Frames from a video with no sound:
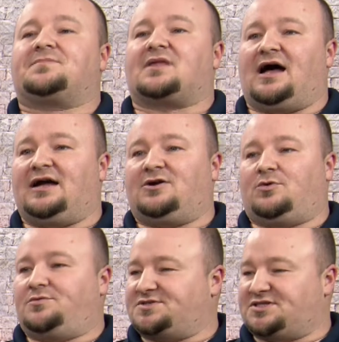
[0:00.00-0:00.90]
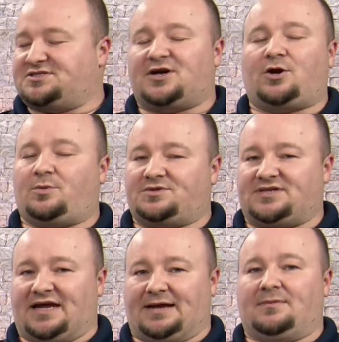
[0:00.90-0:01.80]
Iowa was a terrible
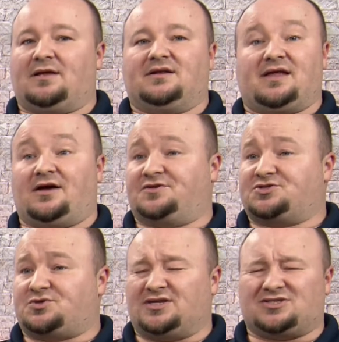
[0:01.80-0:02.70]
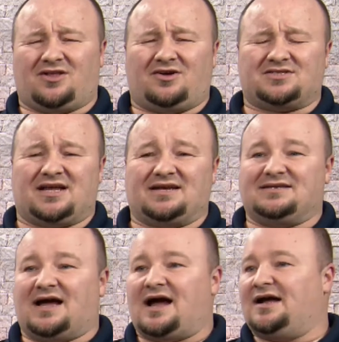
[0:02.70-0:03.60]
team down the stretch, lost like
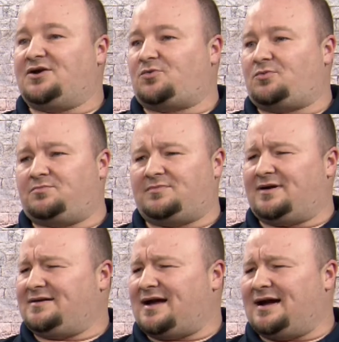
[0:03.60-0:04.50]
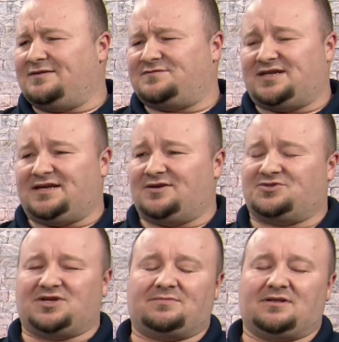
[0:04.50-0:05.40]
9 of 10 or
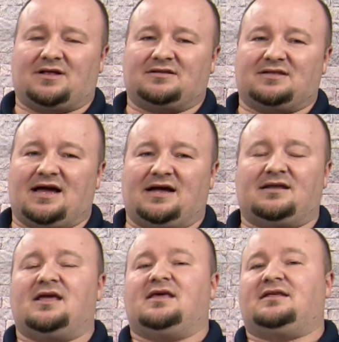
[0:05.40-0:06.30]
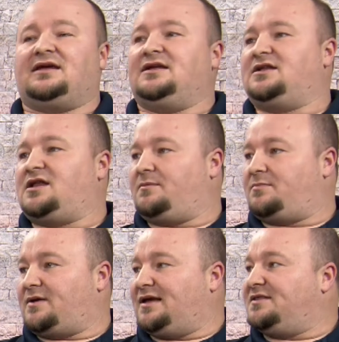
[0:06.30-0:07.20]
something like that. They ended up
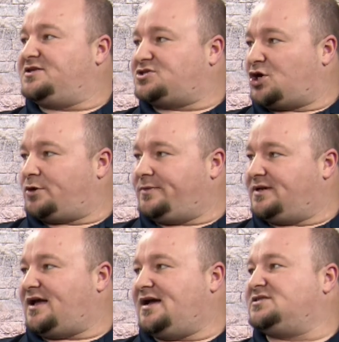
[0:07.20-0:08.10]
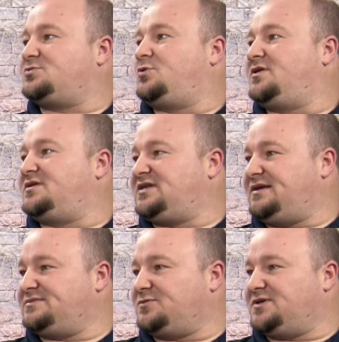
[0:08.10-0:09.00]
in the tournament as one of the
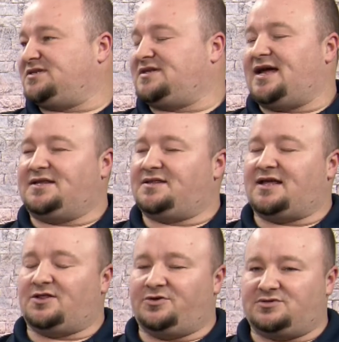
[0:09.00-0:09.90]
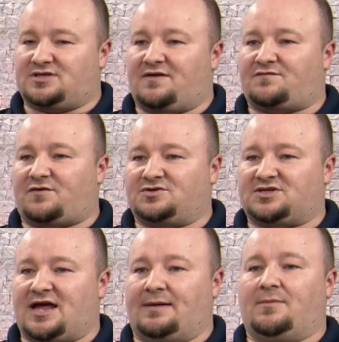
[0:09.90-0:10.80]
teams that went to Dayton. They lose that first
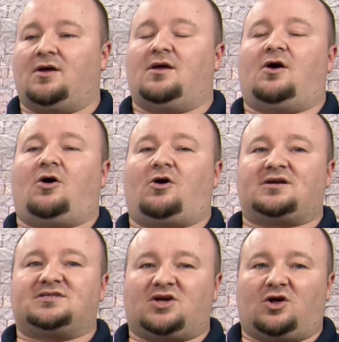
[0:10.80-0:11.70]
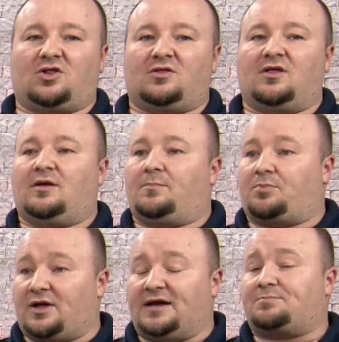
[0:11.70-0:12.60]
game. Arkansas
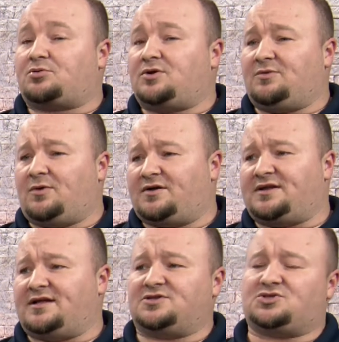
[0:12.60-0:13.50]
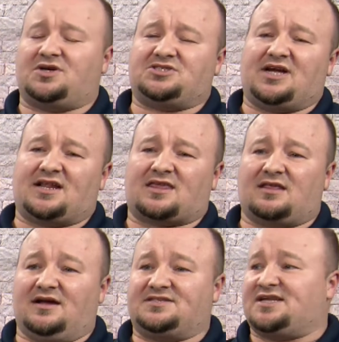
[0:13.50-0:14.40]
played pretty well down the stretch, had
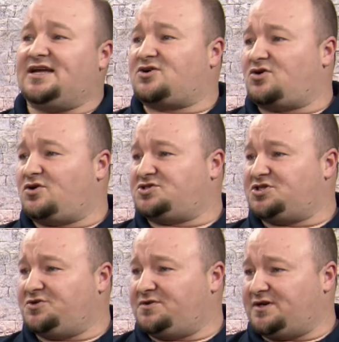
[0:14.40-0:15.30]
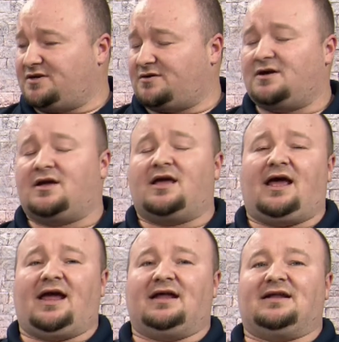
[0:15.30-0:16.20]
a stinker or two here,
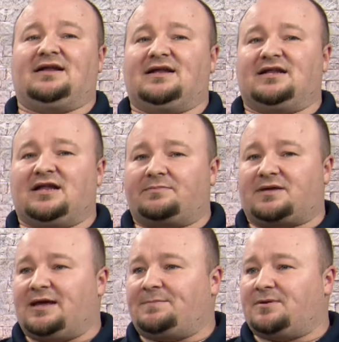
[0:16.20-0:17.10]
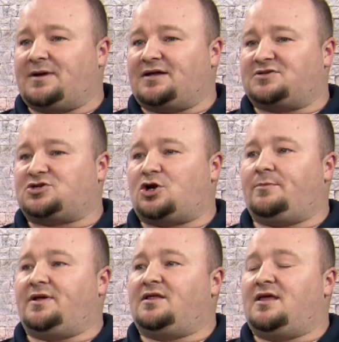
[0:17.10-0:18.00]
and it ended up keeping them out of the
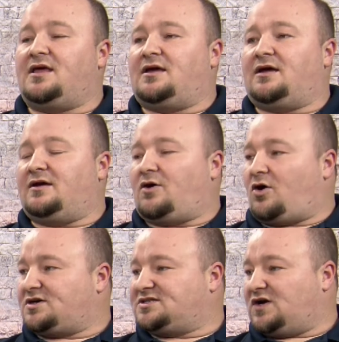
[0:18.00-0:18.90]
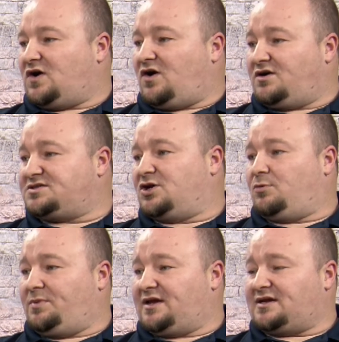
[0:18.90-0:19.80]
tournament. Arkansas also beat